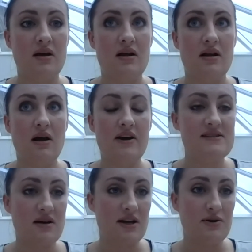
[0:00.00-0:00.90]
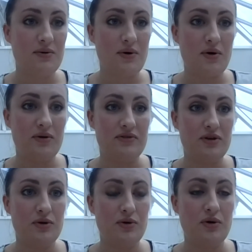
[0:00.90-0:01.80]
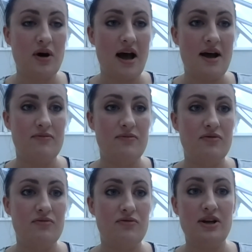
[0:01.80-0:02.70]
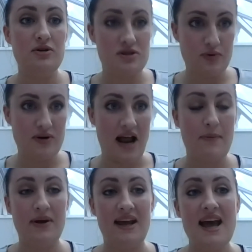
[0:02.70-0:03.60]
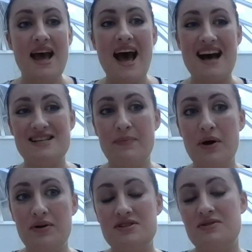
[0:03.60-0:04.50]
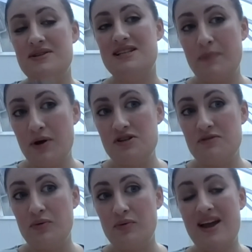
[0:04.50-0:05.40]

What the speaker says: life cycle of your reusable nappy as opposed to a disposable.